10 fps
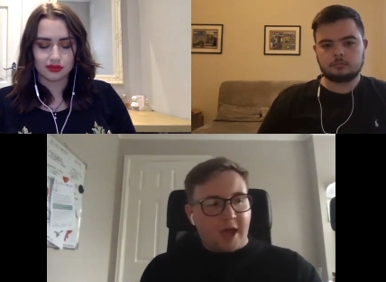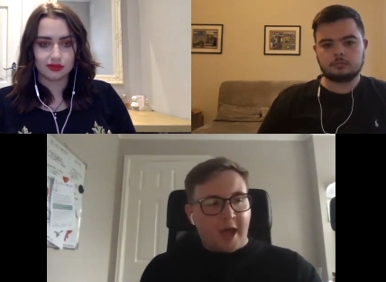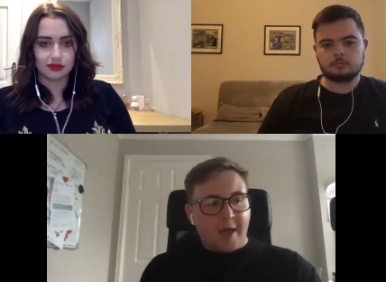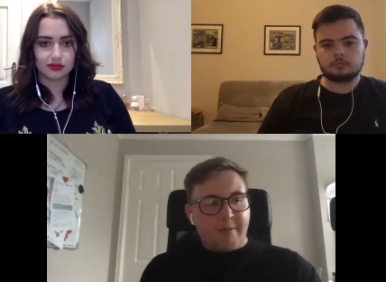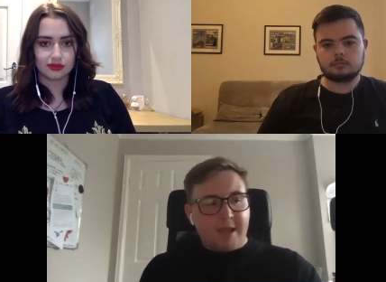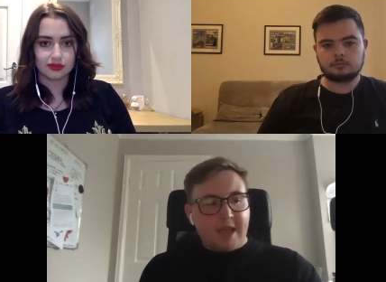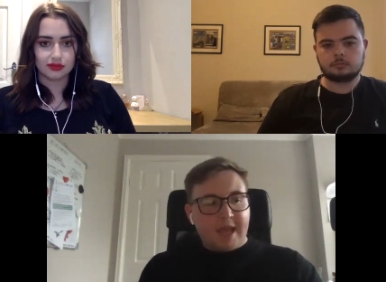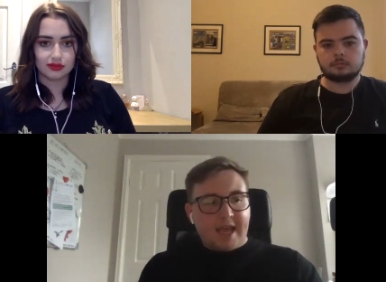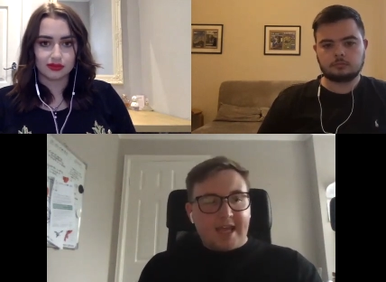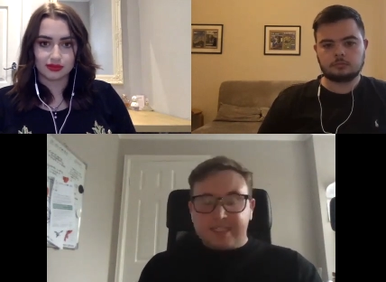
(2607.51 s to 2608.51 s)
Speaker 1: Um,
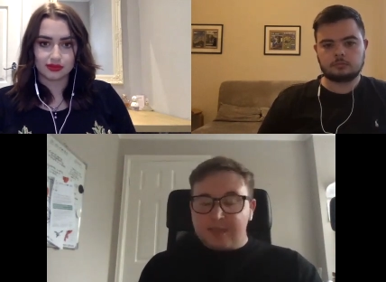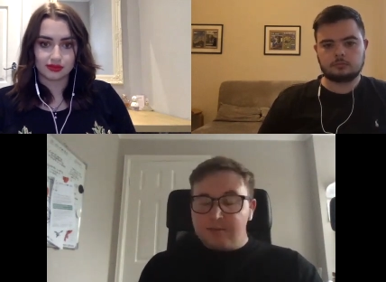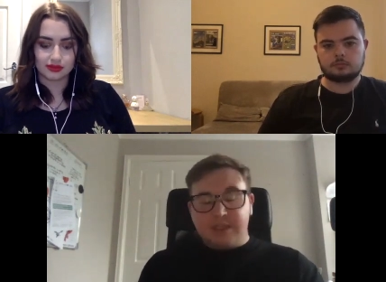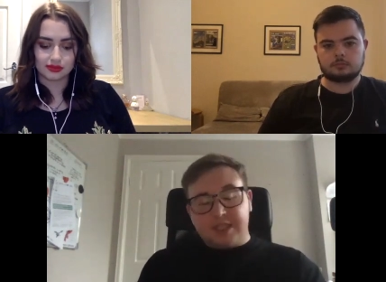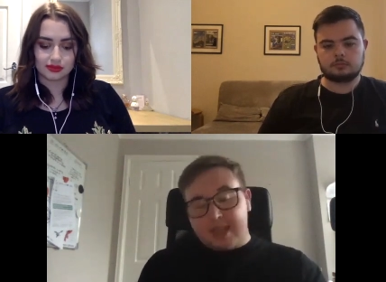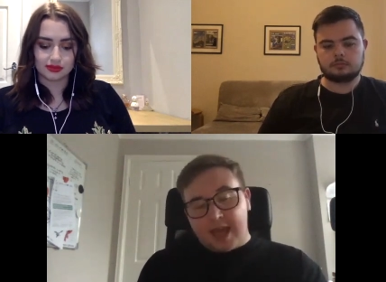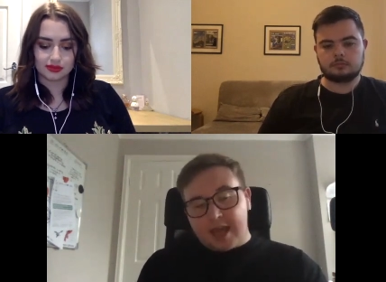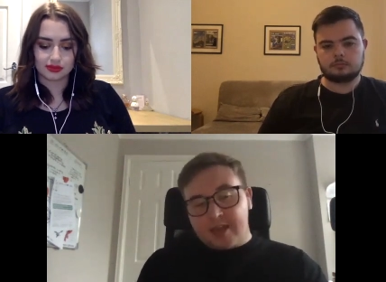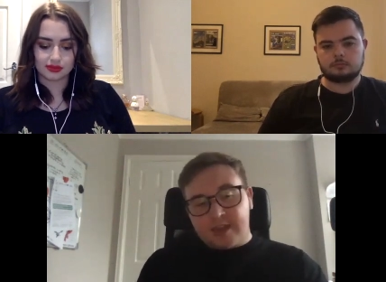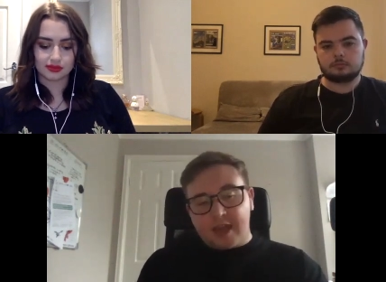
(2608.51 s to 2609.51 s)
it's similar to
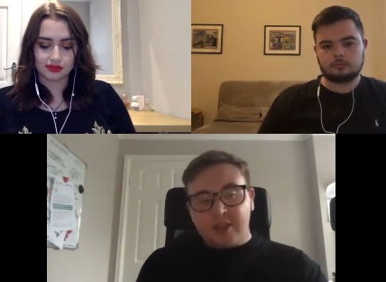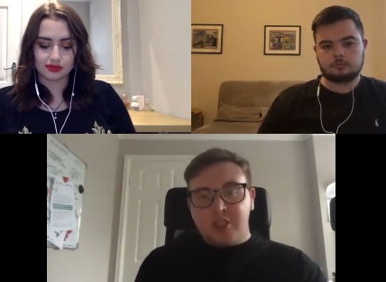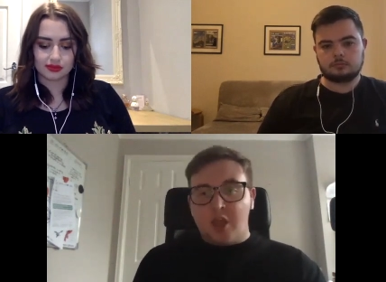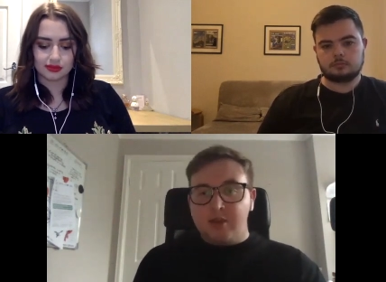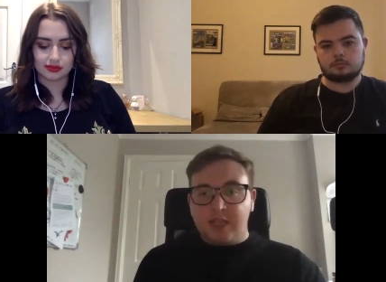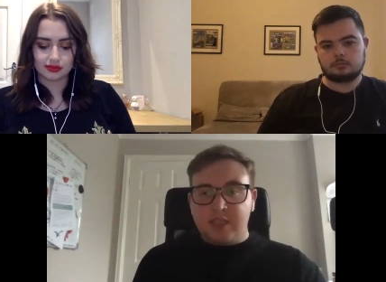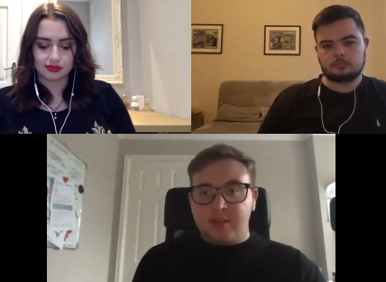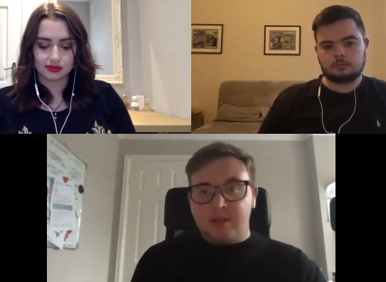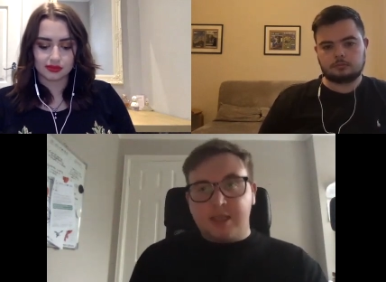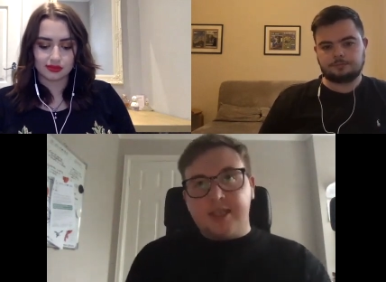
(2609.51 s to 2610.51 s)
that. That
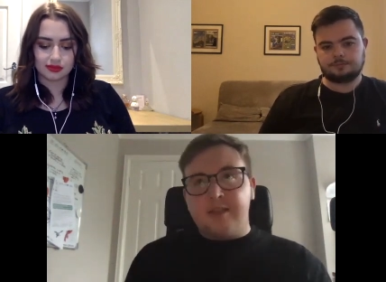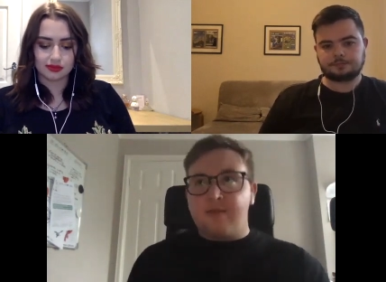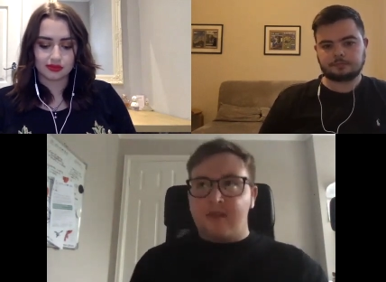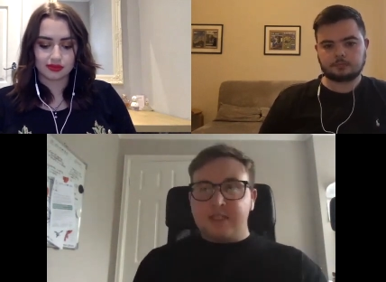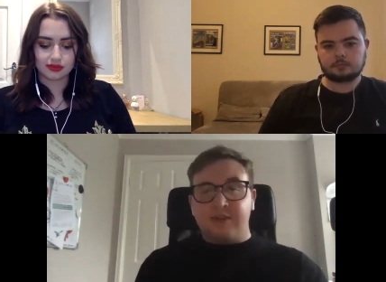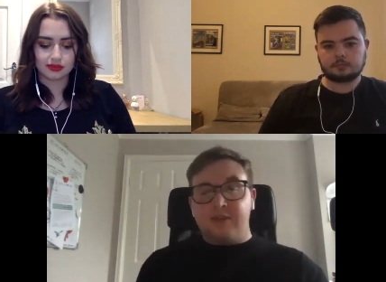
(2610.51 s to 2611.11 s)
is a, defensive.